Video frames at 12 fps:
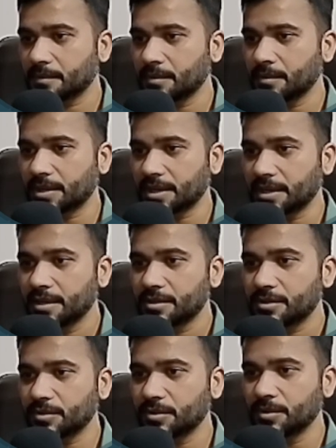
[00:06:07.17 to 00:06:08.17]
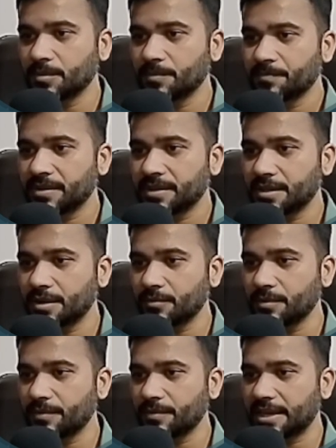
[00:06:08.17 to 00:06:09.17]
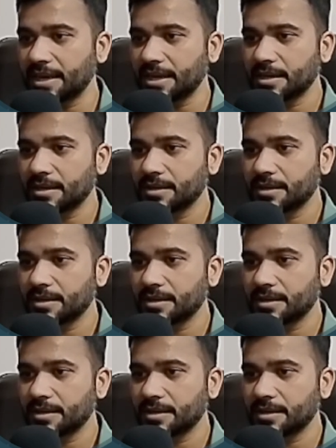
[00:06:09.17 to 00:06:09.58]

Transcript: Okay, so here we will get